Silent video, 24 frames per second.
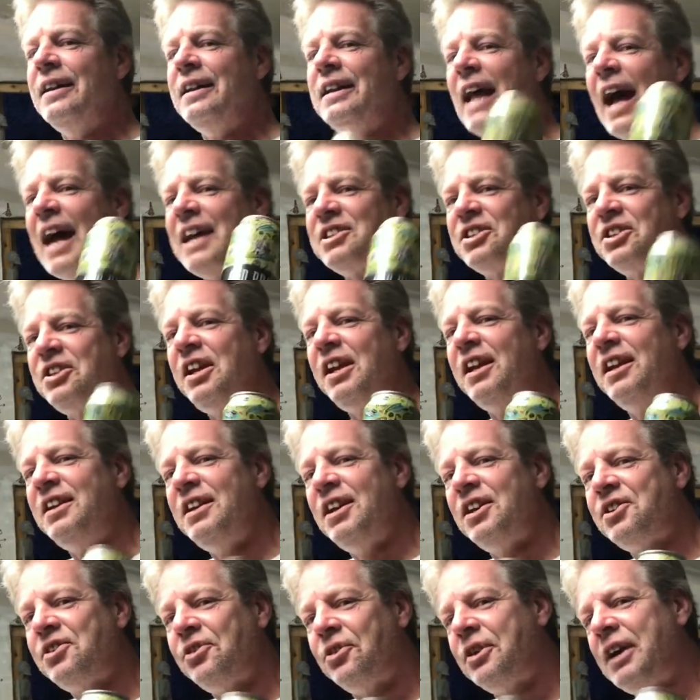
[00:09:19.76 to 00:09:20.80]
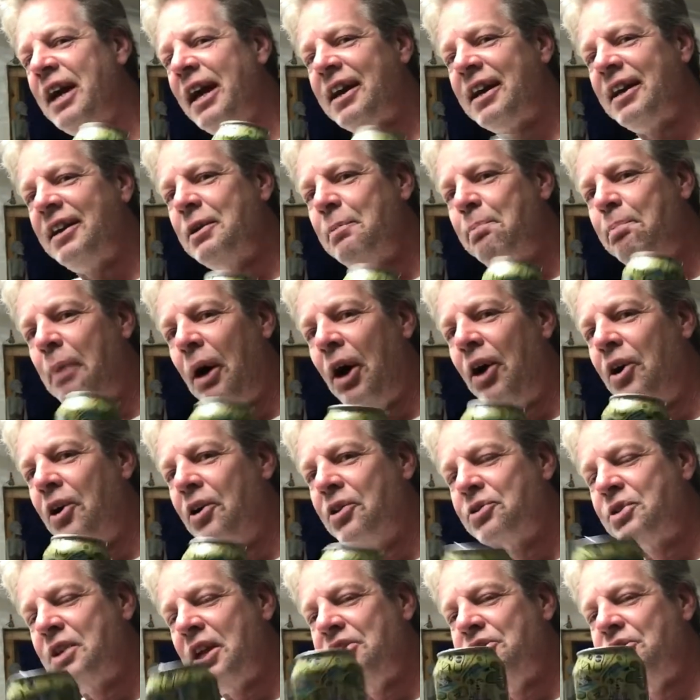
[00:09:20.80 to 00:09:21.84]
that's the initial kick in the
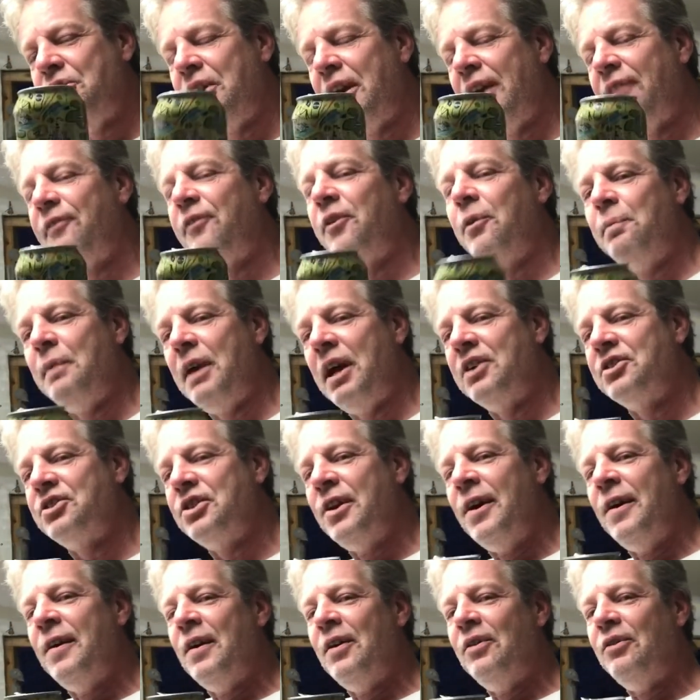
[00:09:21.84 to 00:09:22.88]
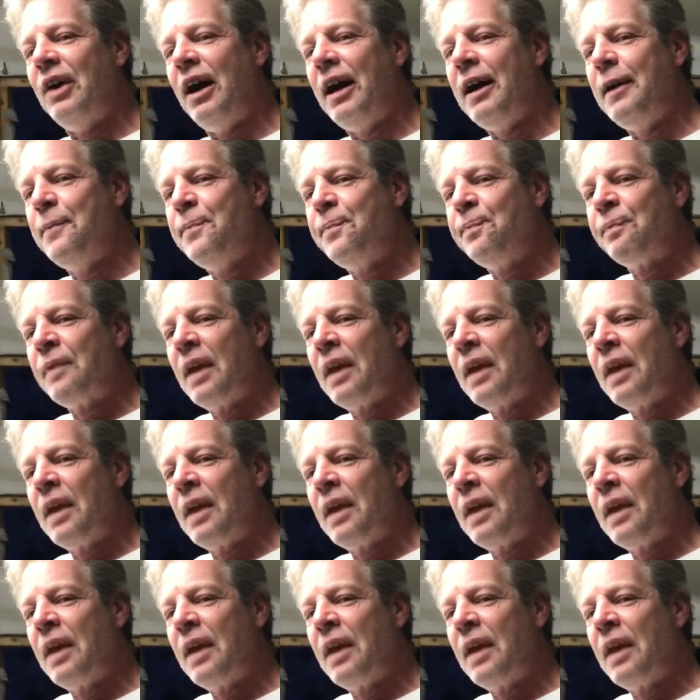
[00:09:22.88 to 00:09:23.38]
balls that you get from this, right?